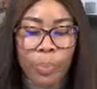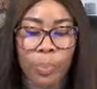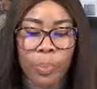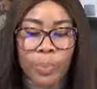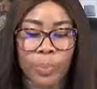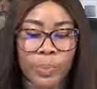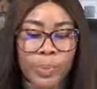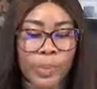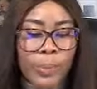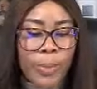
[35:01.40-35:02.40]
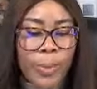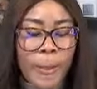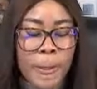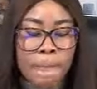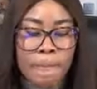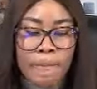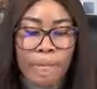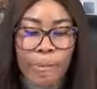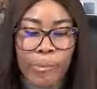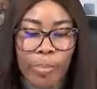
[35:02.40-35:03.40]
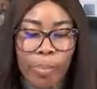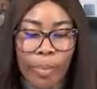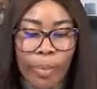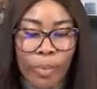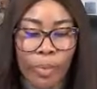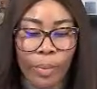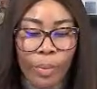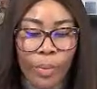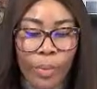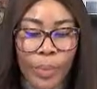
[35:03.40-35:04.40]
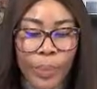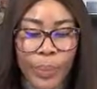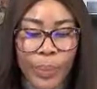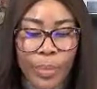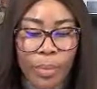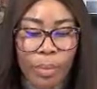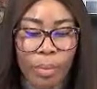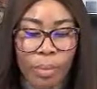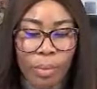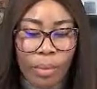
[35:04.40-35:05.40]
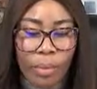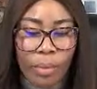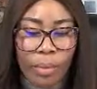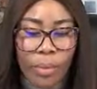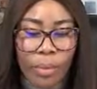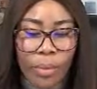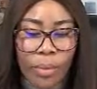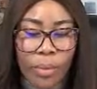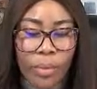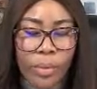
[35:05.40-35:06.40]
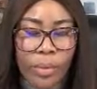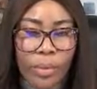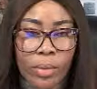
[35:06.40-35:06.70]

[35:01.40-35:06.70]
[no speech]